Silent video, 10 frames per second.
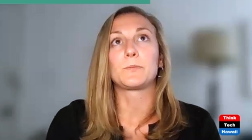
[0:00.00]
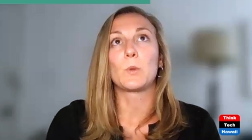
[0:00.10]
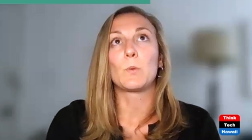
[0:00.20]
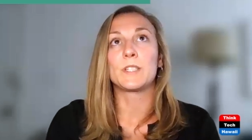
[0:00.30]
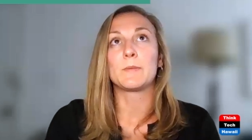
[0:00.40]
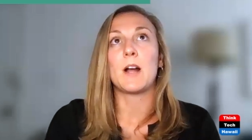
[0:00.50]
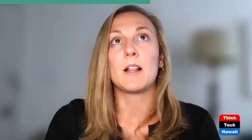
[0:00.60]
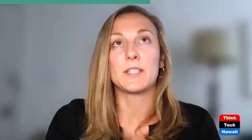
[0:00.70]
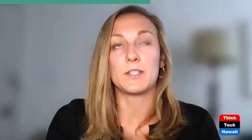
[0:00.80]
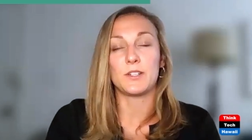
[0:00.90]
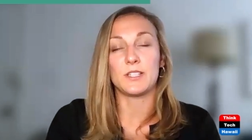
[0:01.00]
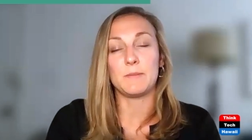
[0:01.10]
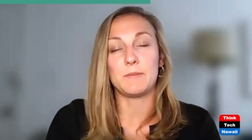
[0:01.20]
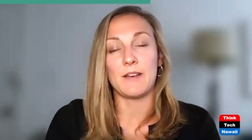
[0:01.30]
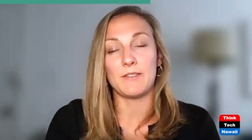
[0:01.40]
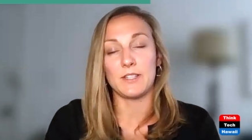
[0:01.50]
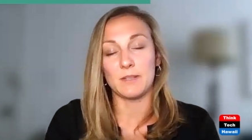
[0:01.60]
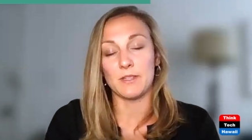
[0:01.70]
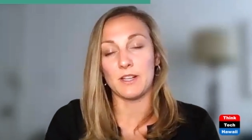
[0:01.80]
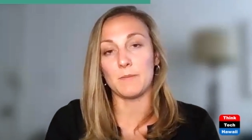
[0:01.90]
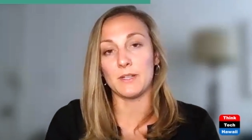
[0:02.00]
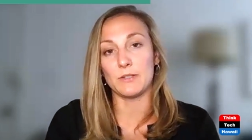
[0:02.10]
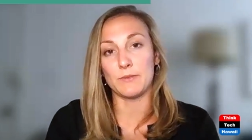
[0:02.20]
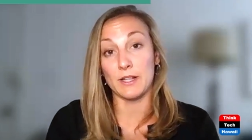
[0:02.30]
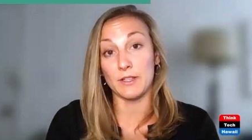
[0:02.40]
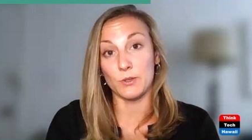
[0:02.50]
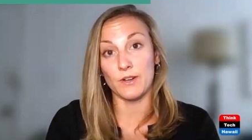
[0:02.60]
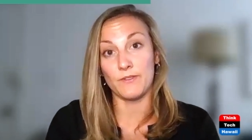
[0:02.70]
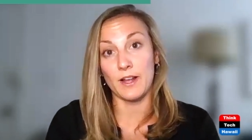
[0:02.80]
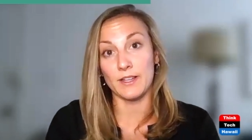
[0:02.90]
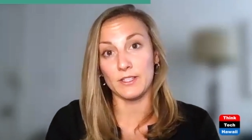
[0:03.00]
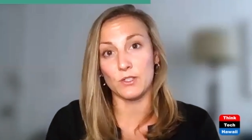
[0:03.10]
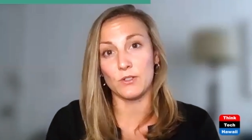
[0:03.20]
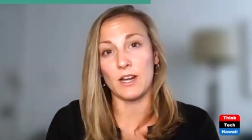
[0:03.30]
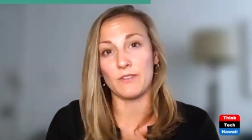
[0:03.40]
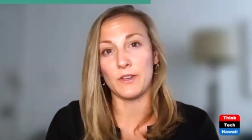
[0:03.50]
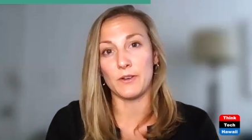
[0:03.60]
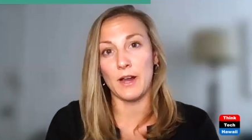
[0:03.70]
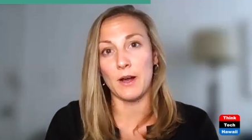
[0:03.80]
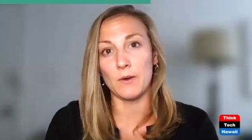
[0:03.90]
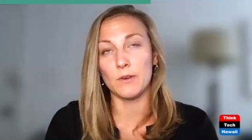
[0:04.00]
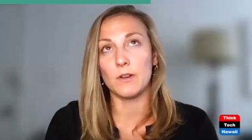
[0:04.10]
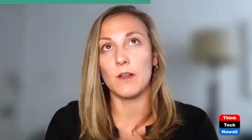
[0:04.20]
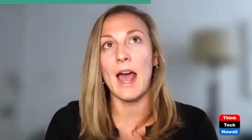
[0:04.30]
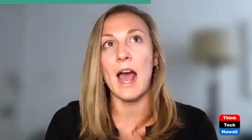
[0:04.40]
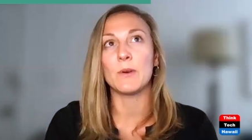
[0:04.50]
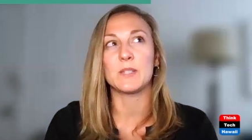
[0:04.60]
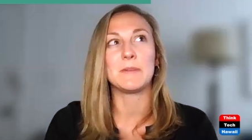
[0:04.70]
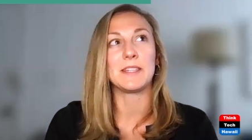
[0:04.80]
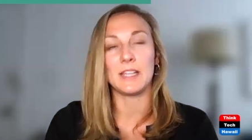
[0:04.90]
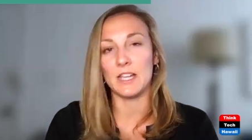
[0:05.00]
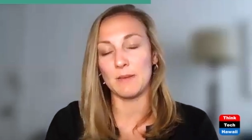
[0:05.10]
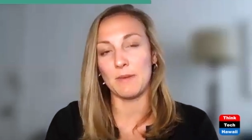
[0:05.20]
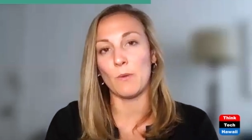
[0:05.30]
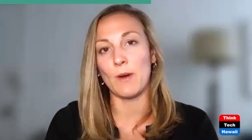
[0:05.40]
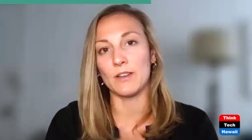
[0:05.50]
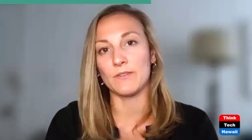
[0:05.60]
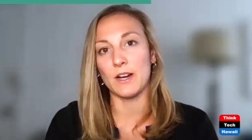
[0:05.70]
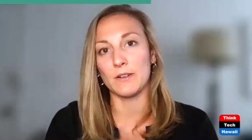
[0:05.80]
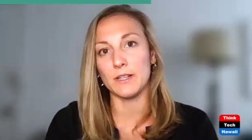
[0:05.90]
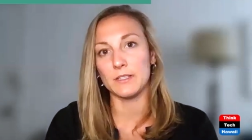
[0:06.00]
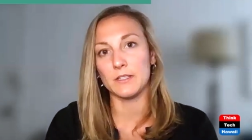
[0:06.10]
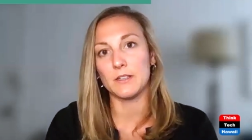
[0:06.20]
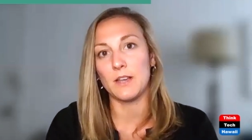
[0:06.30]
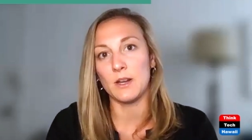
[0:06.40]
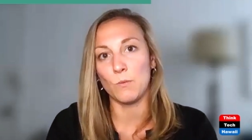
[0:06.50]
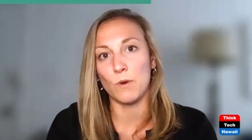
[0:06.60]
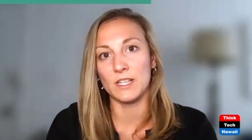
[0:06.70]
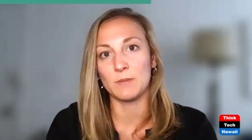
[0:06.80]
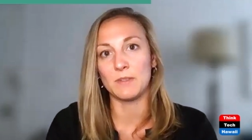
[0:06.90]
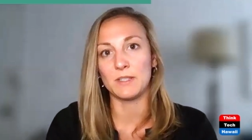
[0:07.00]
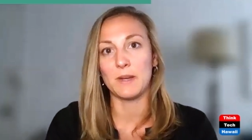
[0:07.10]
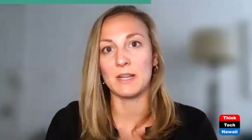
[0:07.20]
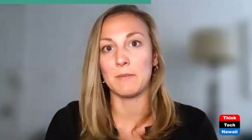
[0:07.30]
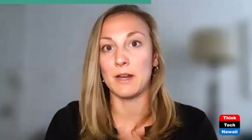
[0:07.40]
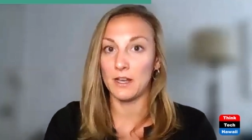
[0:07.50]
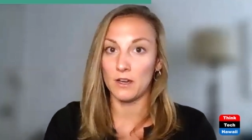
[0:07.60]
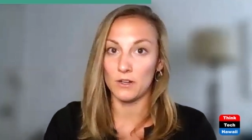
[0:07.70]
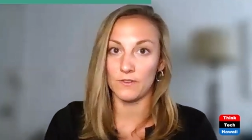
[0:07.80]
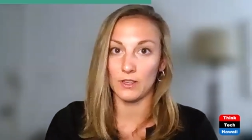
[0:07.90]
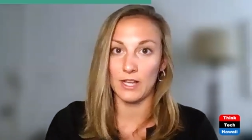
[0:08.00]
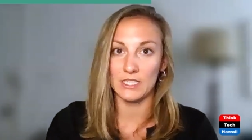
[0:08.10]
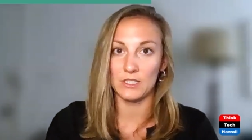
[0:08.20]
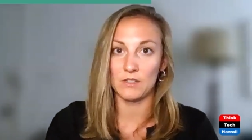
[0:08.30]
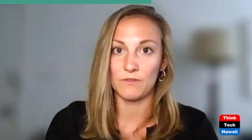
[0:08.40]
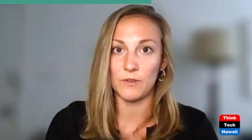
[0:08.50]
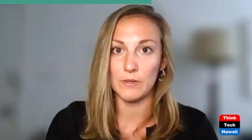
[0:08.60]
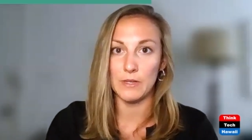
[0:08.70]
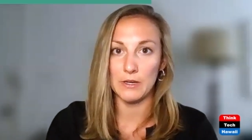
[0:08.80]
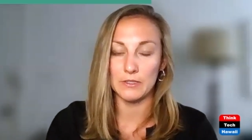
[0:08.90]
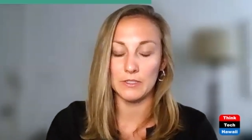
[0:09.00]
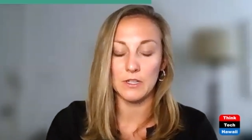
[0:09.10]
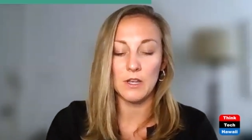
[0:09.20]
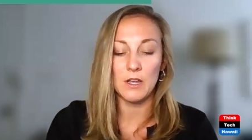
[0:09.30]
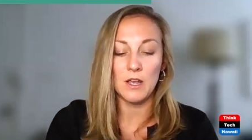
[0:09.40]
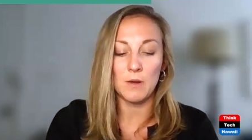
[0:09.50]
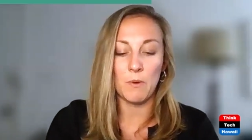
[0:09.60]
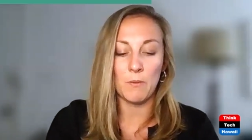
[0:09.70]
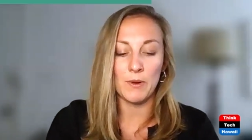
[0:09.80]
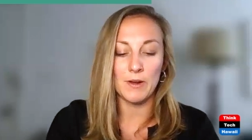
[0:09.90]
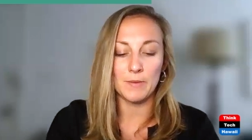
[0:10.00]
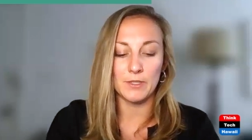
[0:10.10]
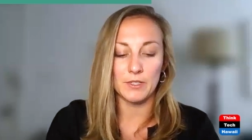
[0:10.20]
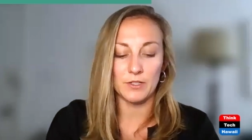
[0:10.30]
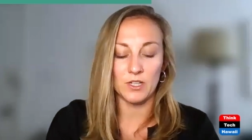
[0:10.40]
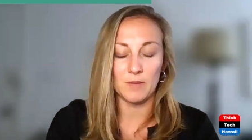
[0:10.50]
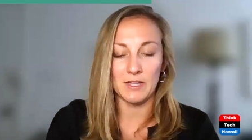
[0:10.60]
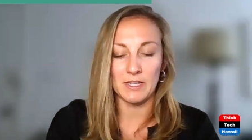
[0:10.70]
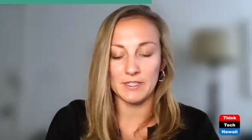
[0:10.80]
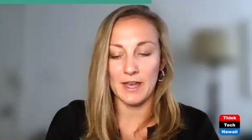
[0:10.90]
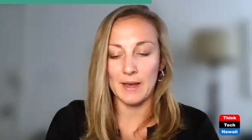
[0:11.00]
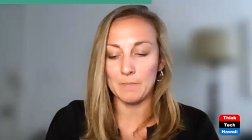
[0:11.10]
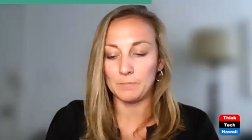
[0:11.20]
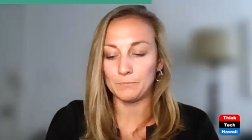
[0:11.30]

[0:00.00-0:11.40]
with some colleagues, took a deep dive into some of the company's regulatory filings to try to figure out how it's been thinking about wildfire risk and what it's been spending money on over the last few years. And what we were able to determine is that